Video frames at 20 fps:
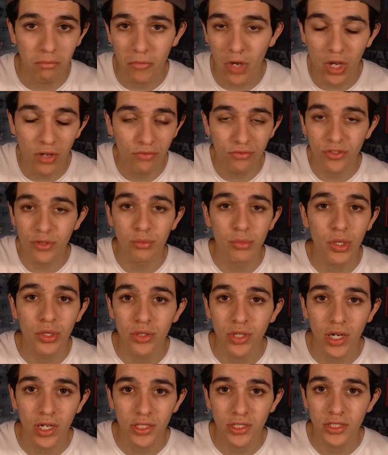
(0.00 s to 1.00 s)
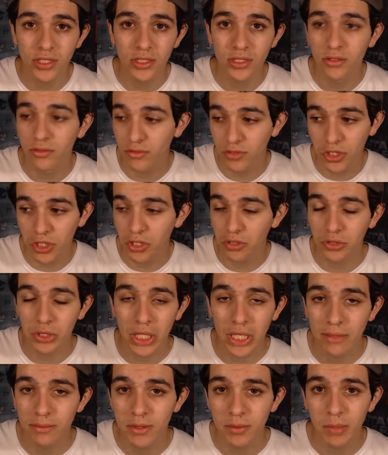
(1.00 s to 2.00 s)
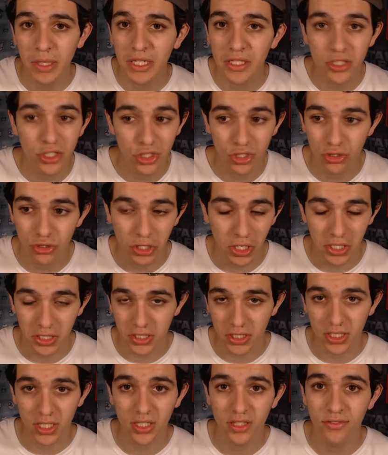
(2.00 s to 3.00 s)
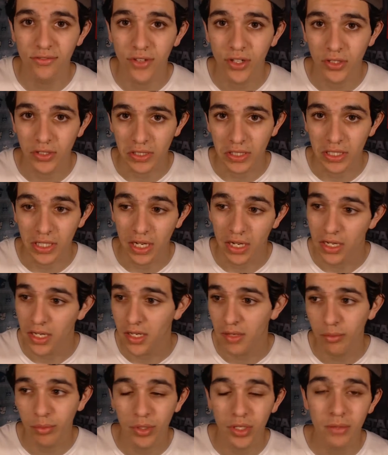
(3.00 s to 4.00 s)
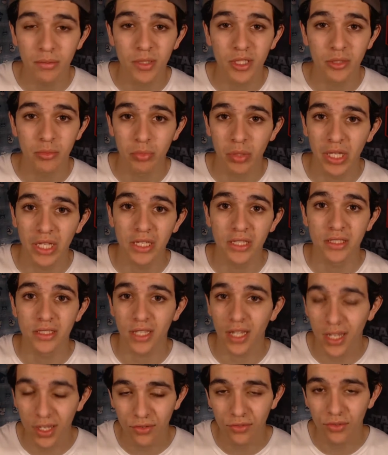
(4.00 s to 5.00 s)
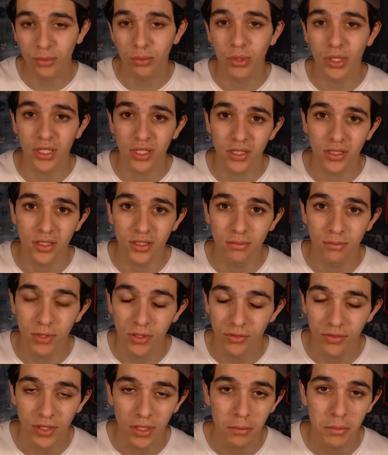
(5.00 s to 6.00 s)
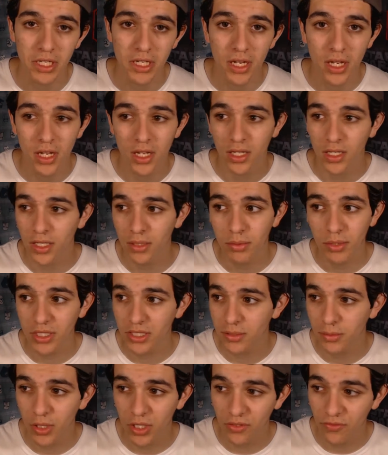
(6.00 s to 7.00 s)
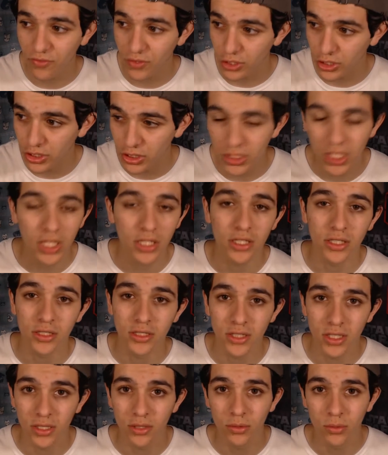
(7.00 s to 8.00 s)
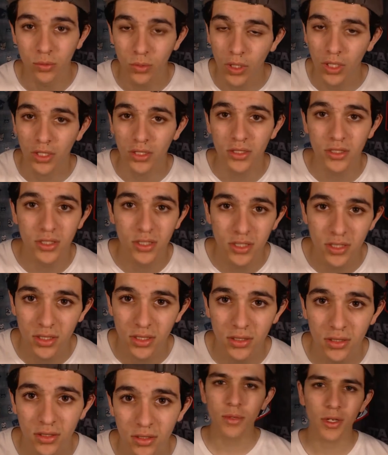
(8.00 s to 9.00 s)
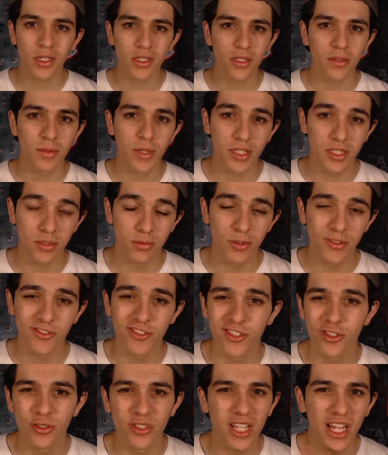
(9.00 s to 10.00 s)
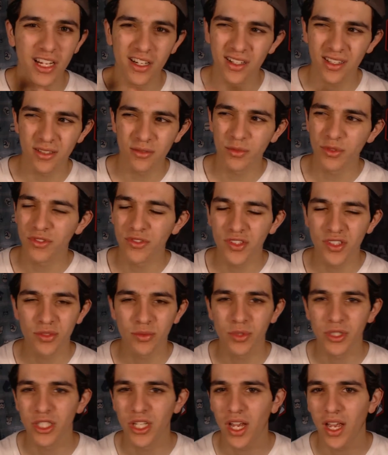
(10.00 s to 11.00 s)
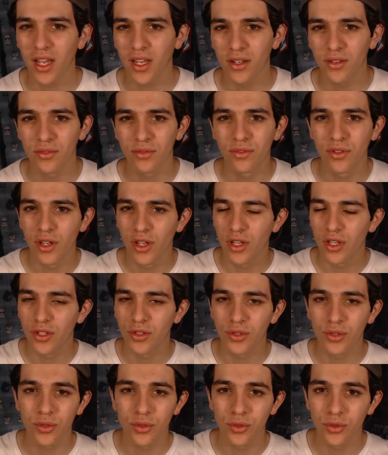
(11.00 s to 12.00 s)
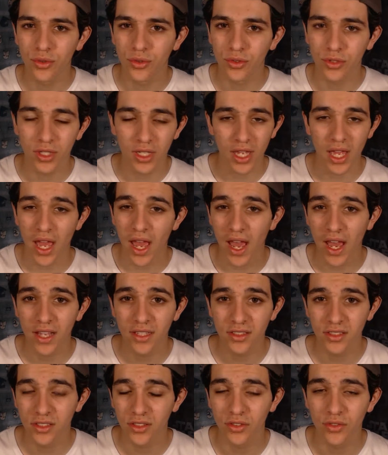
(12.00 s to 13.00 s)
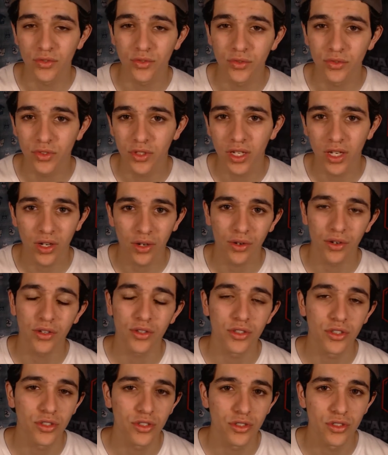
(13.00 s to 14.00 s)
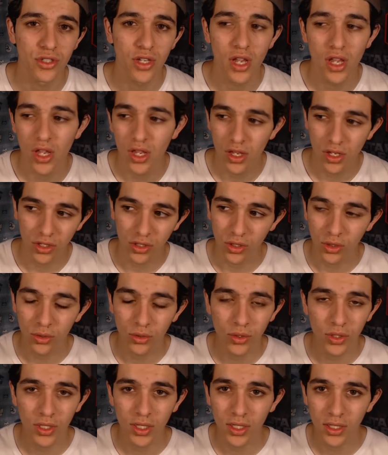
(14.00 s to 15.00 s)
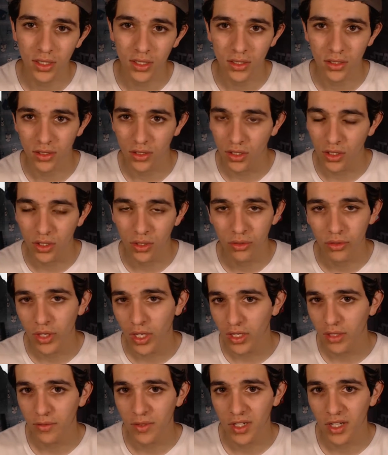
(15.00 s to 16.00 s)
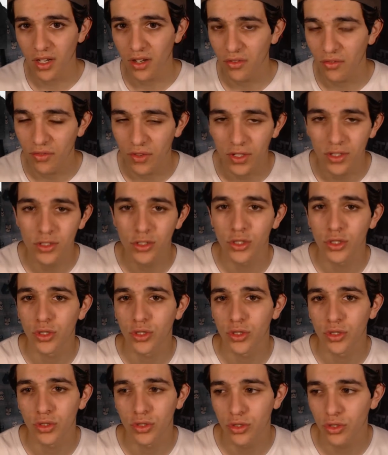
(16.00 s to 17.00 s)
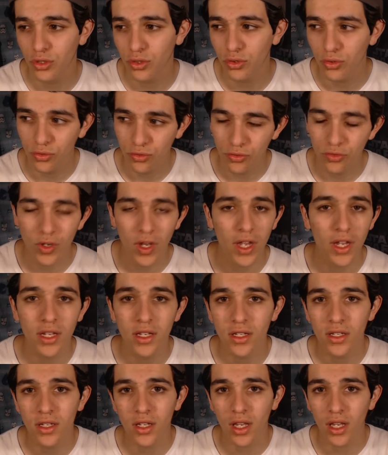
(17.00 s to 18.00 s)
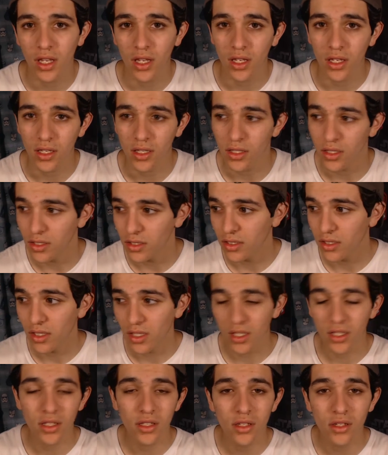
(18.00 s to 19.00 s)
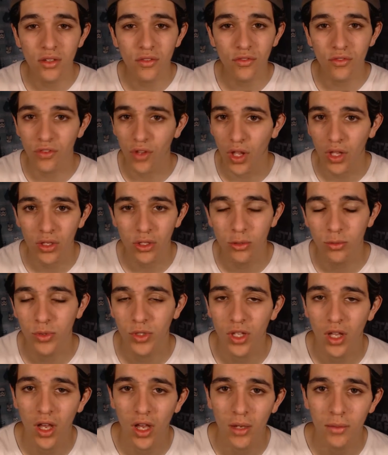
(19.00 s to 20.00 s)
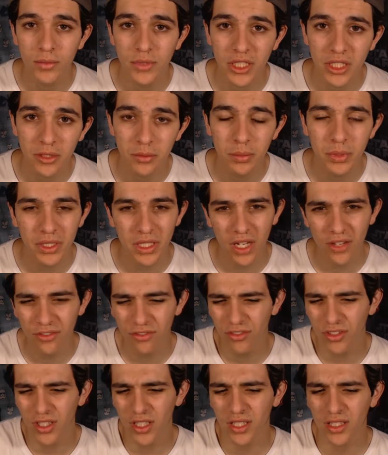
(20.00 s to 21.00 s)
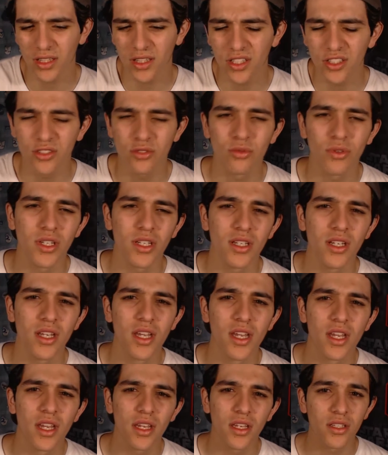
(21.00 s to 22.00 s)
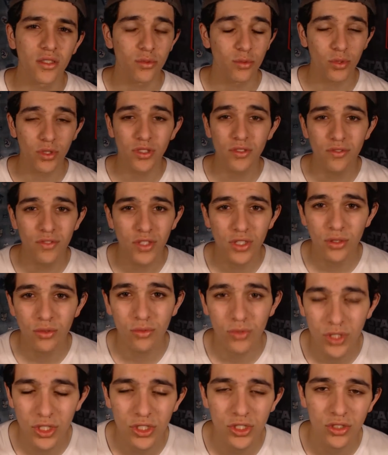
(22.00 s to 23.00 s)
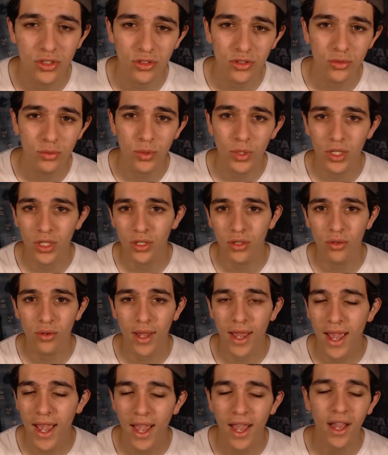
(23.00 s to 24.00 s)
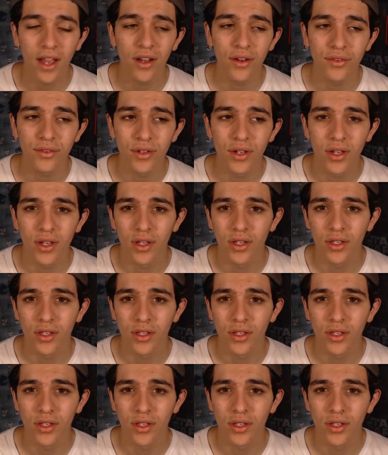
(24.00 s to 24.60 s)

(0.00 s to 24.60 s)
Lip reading: Humphrey Bogart's, Sam Spade just tries to get the Falcon, and he pretty much plays everybody in this movie. I mean, he plays them all for suckers, and it works. You can probably compare this movie to a lot of other movies, which have your cast of characters going, kind of on an adventure to find a invaluable object. But I feel like this one is one of the originals where you have,